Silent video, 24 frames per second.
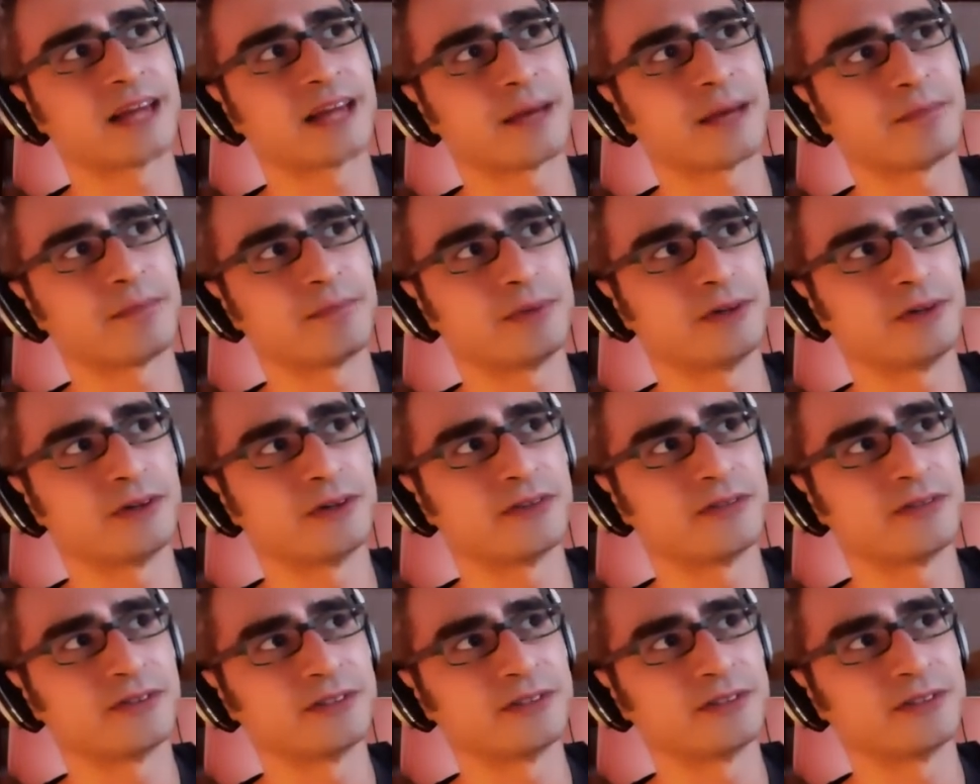
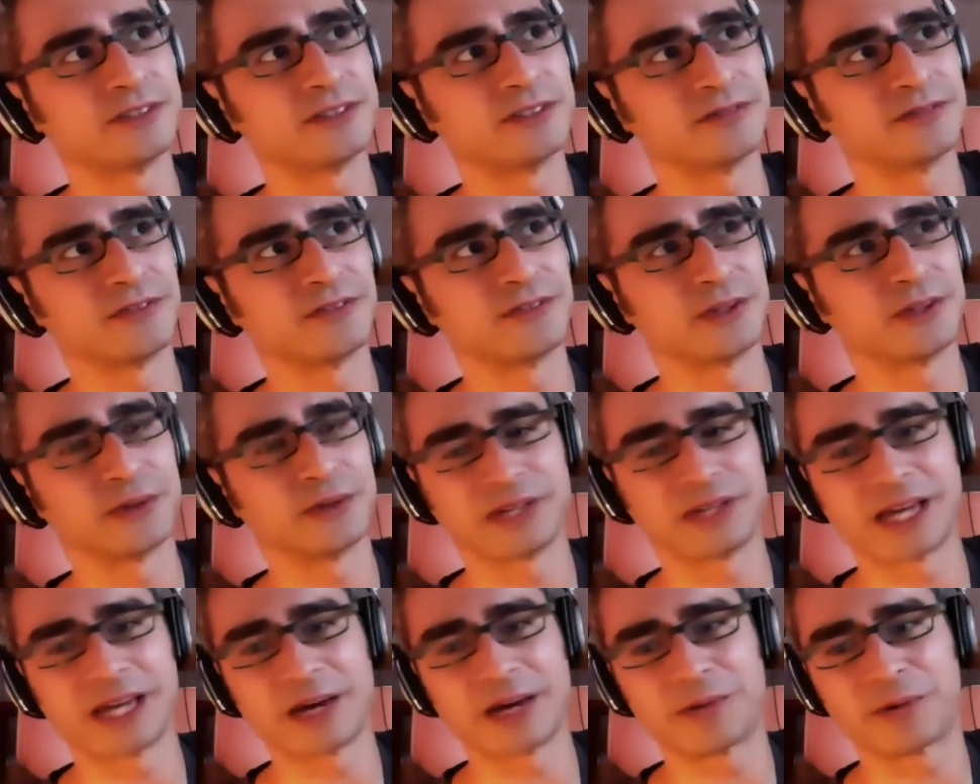beautiful view
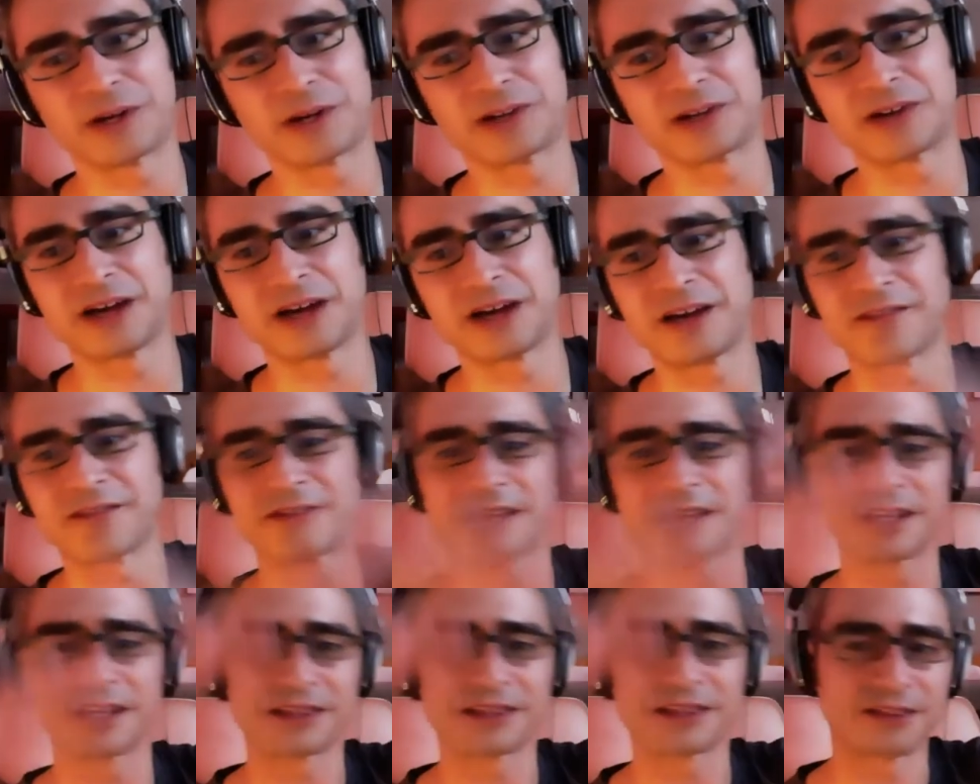yet where you have
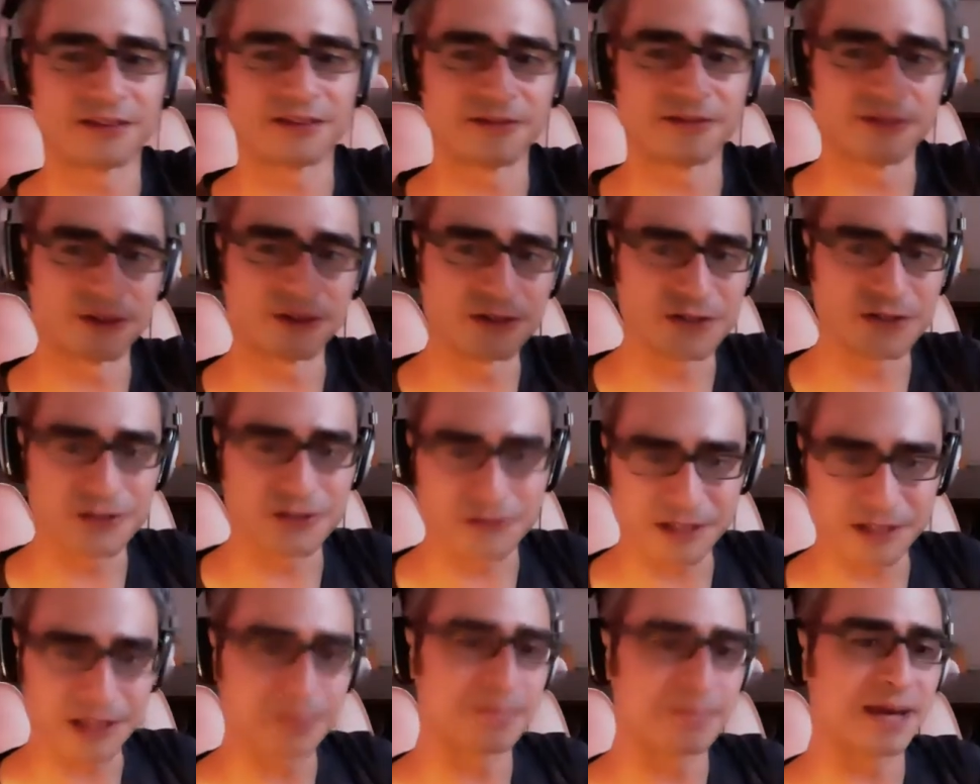like the full
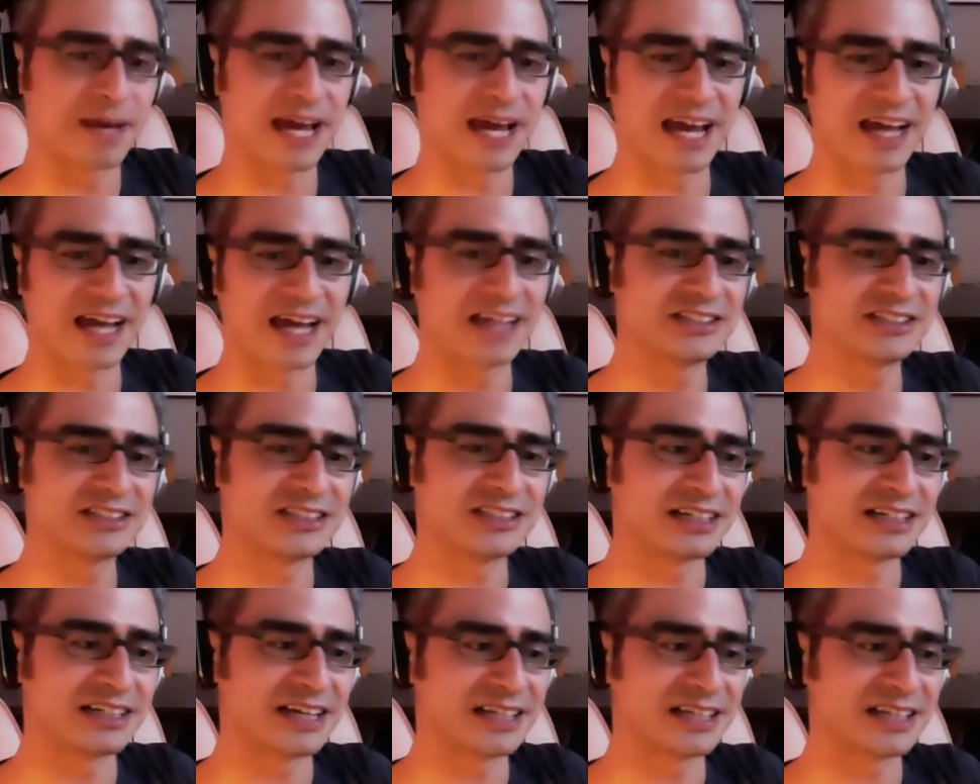screen page
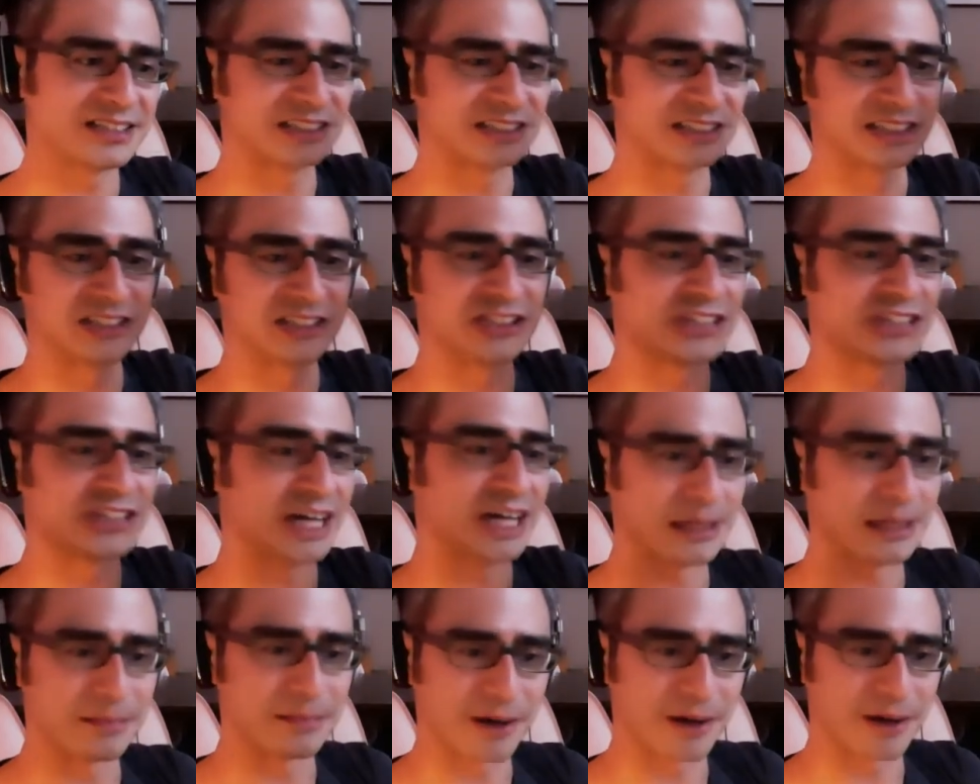and just a
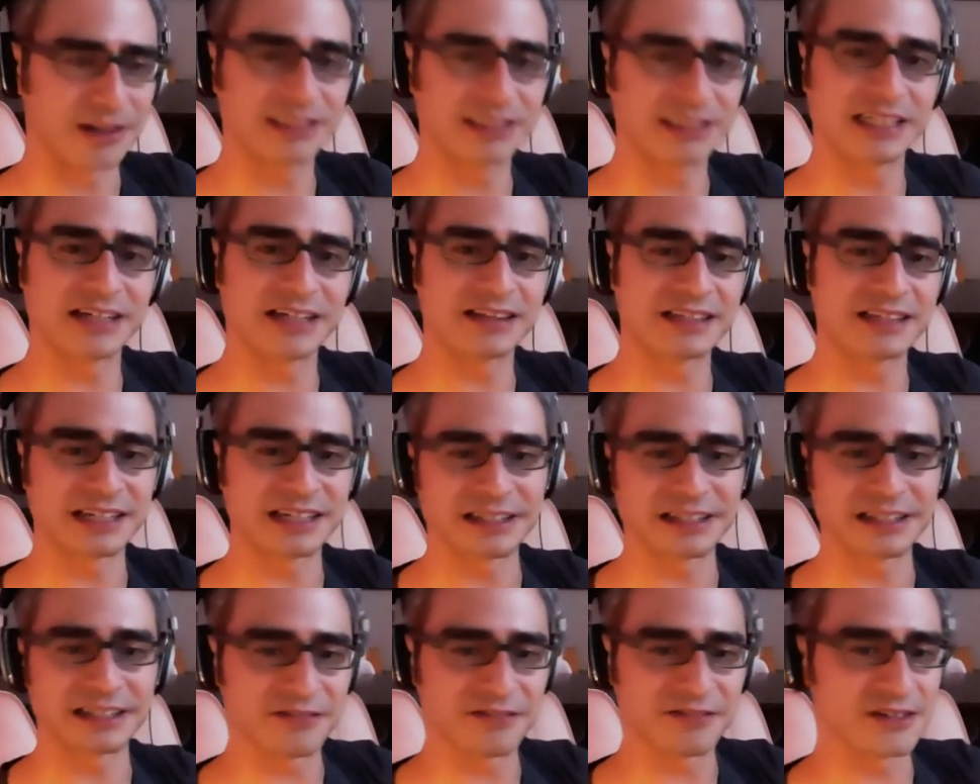giant markdown thing,
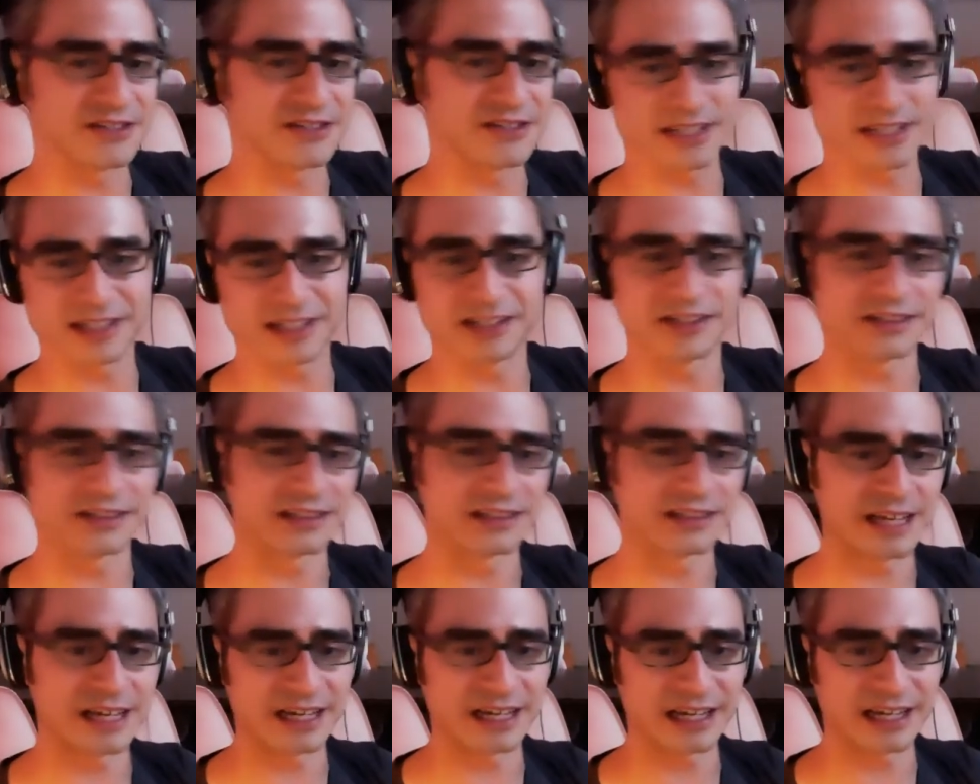and it feels like you're
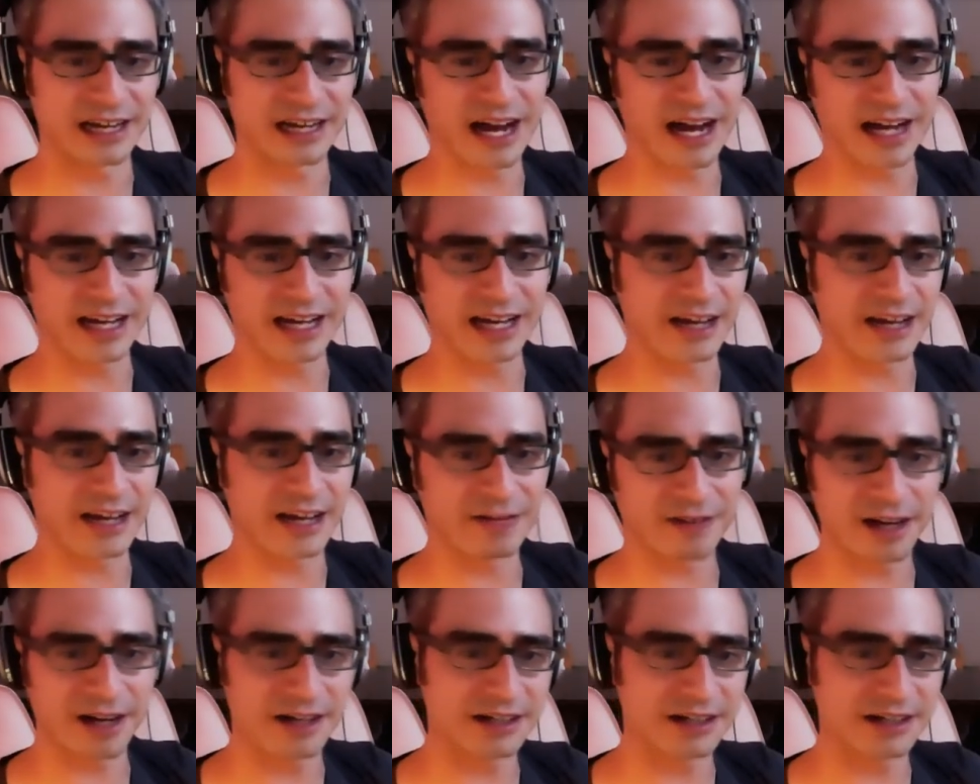in like IA
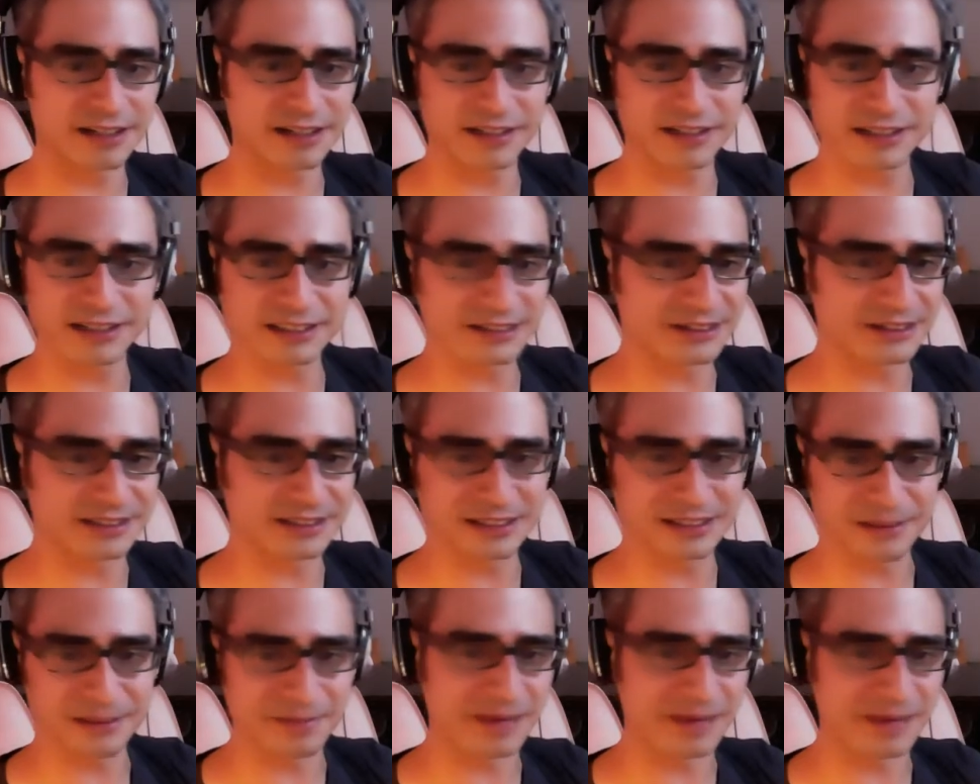Writer or
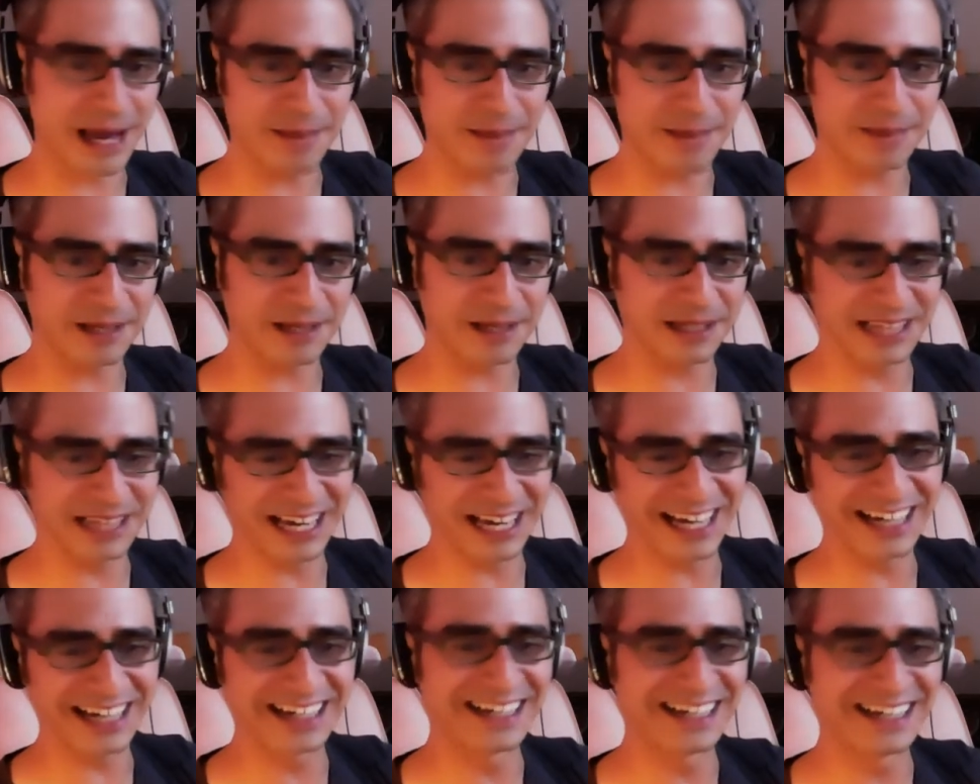some app like
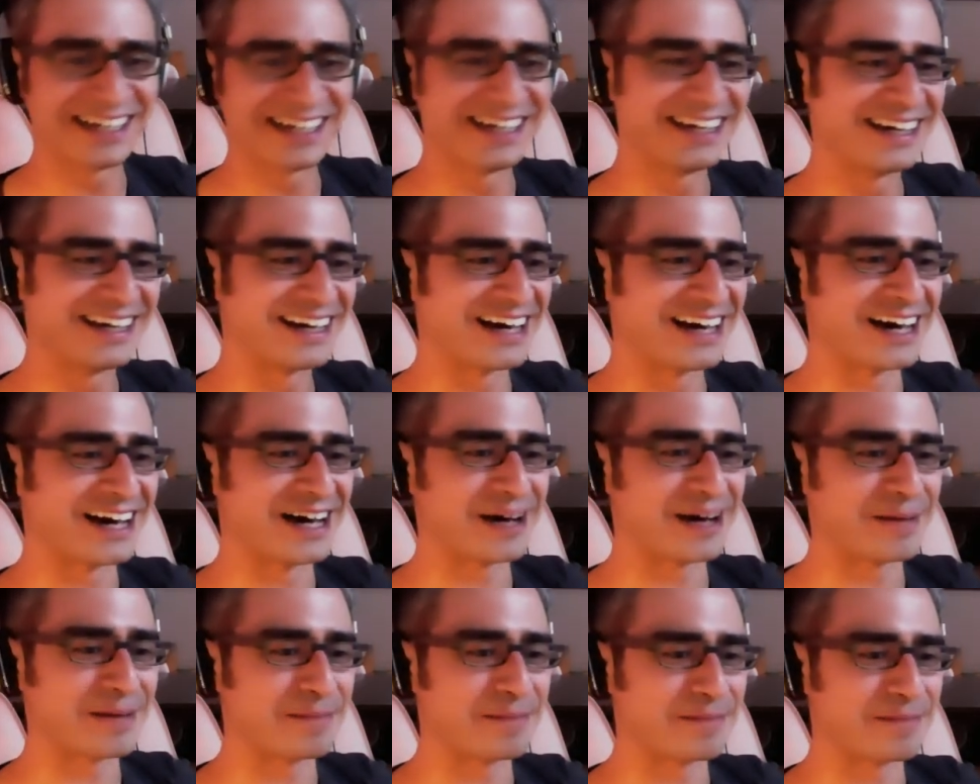that.
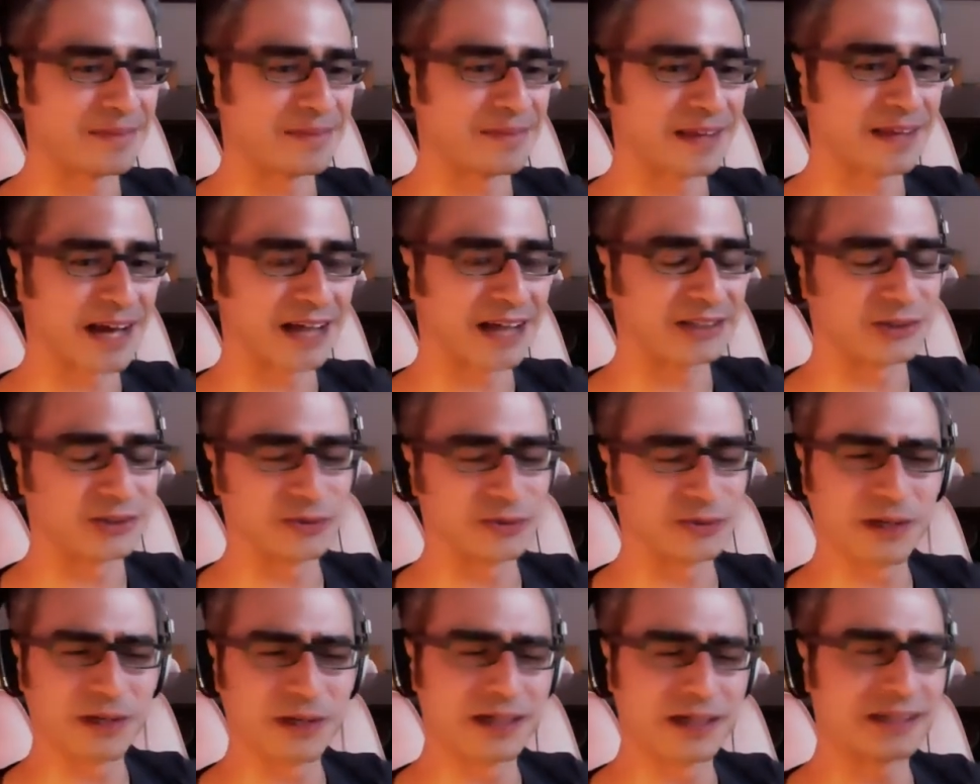I do
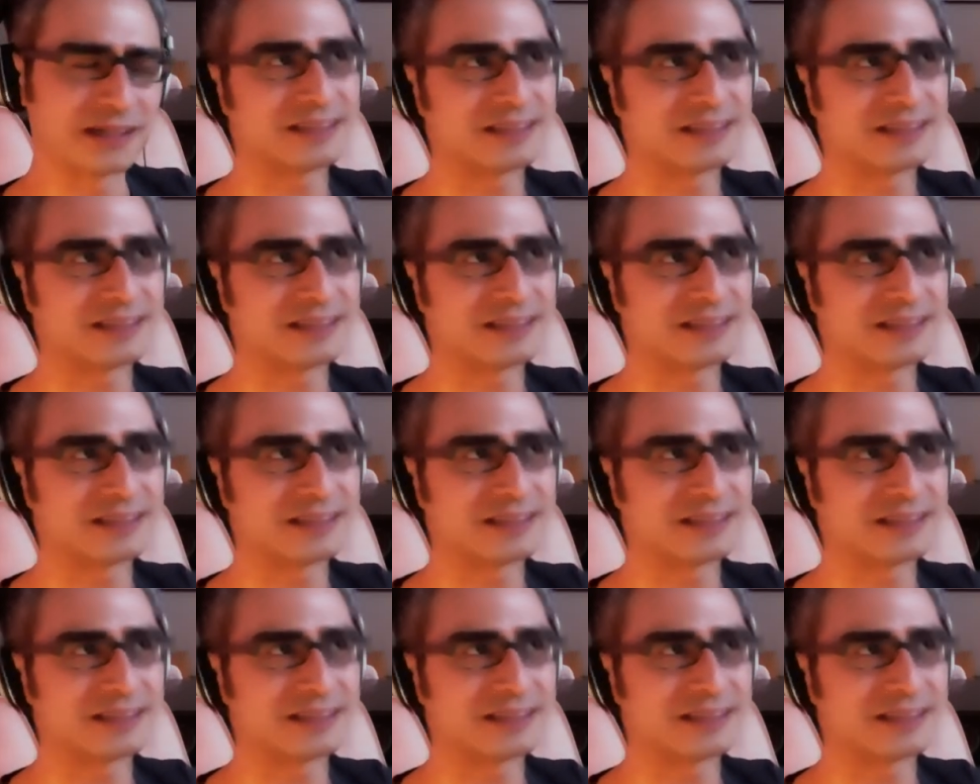want